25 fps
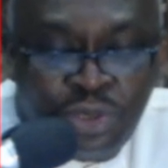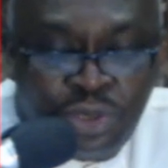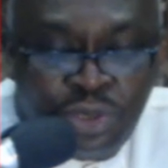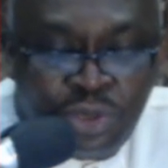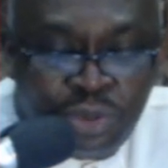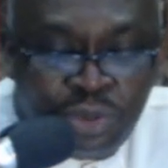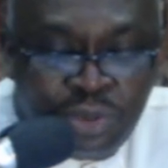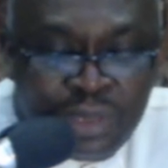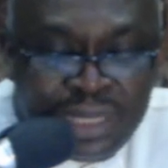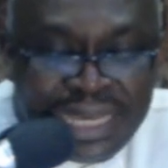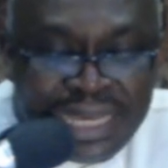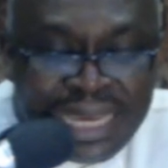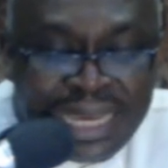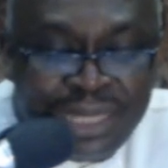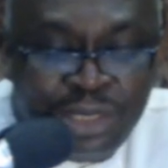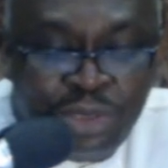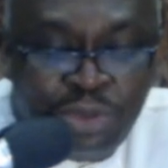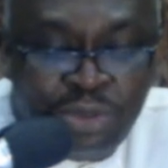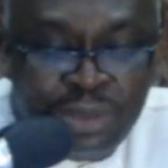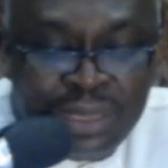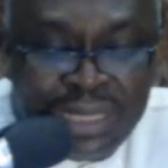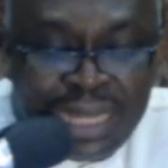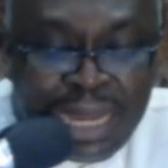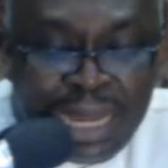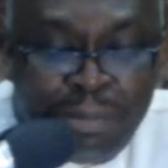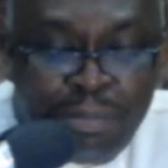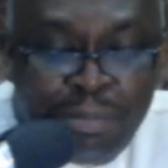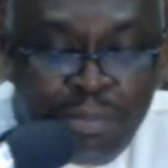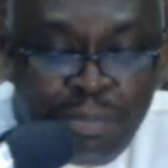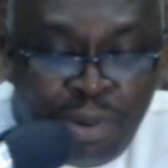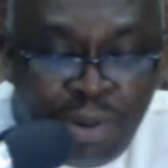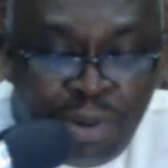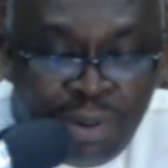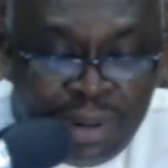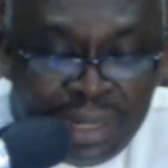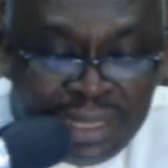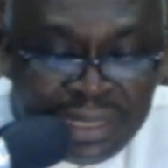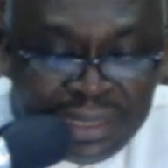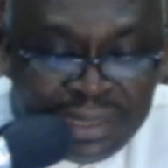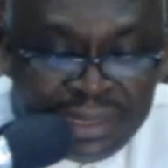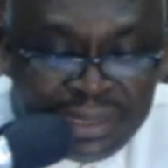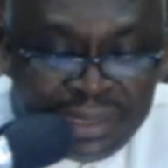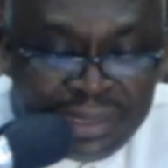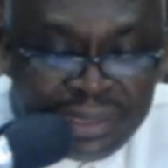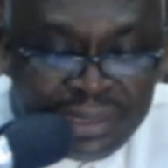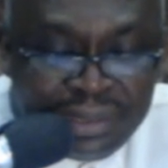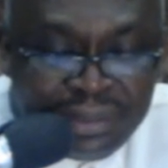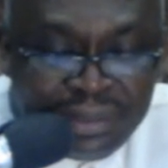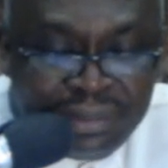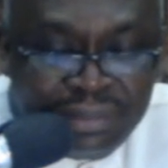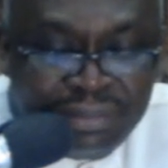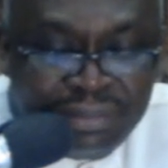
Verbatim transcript: to get to that point